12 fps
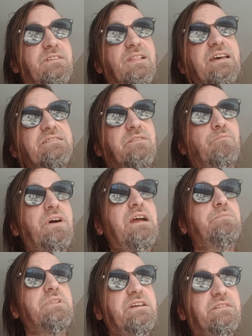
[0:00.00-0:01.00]
Alaskan
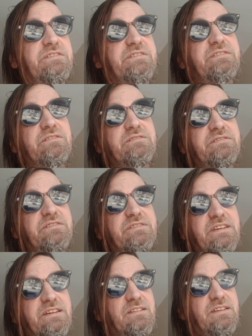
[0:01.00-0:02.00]
pipeline is still to this
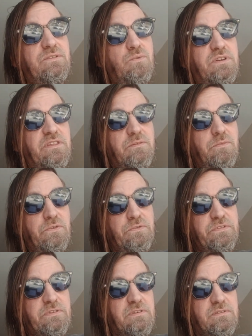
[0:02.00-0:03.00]
day like one of the
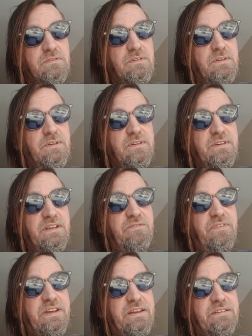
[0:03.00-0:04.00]
most
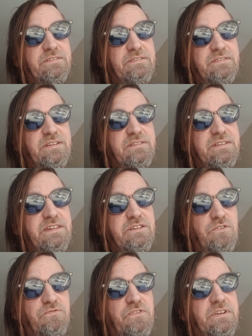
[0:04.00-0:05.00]
advanced and
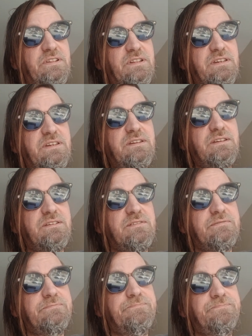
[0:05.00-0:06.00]
eco-friendly
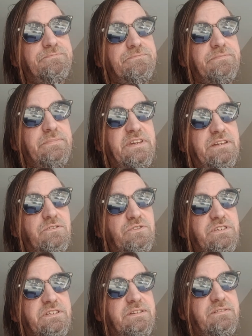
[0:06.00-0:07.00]

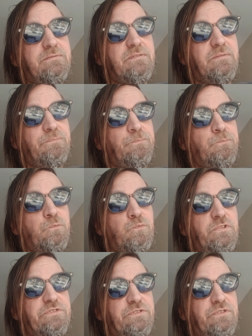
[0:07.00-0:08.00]
energy
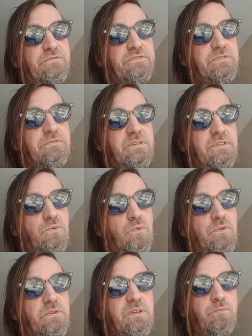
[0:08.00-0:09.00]
reserves in the
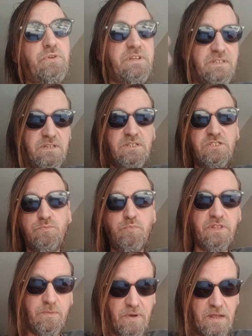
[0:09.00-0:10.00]
world. You just
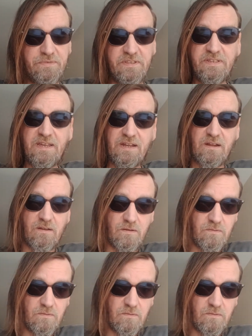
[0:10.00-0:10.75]
put the pipes in the air.